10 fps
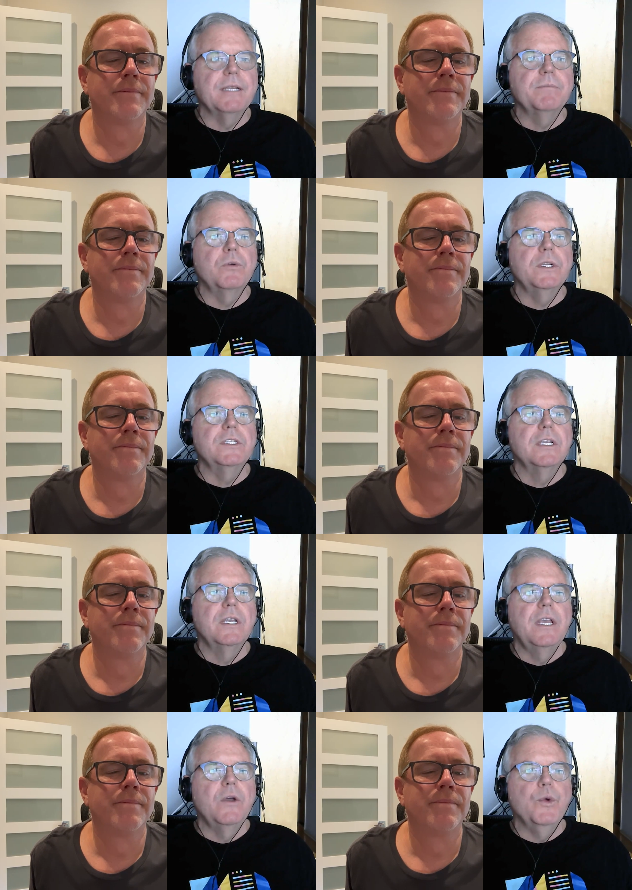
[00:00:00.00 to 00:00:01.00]
Speaker 1: endpoints,
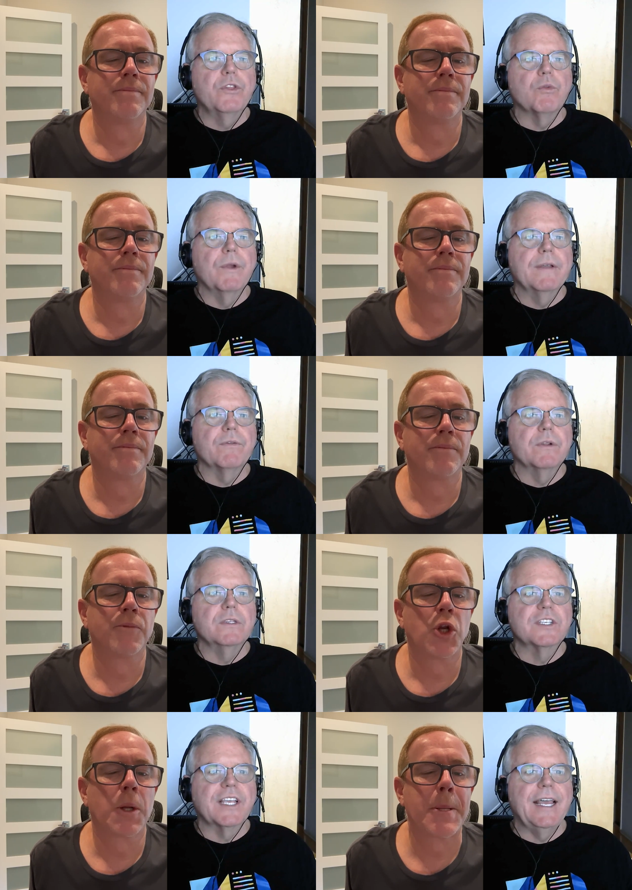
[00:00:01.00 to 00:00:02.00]
with
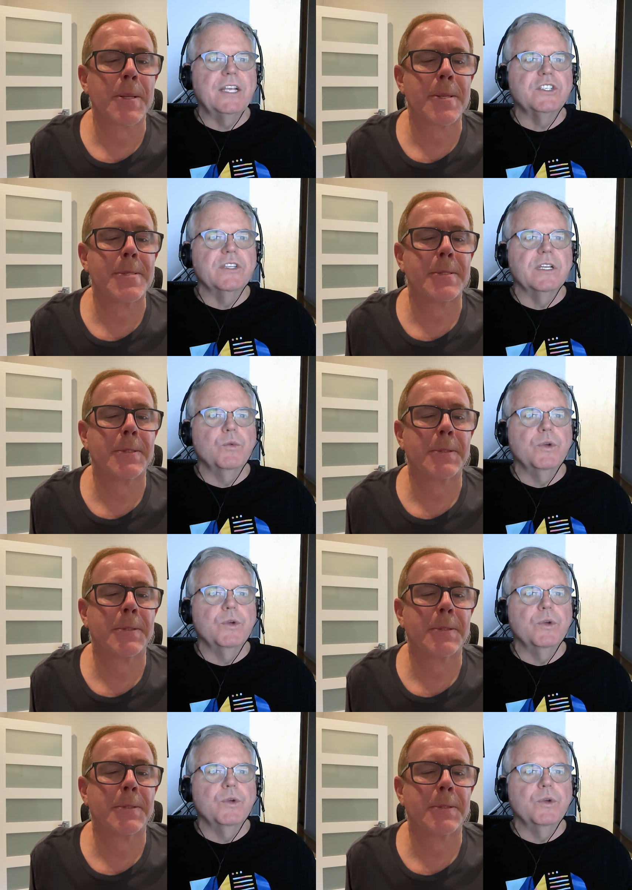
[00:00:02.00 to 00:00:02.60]
reference cache, and then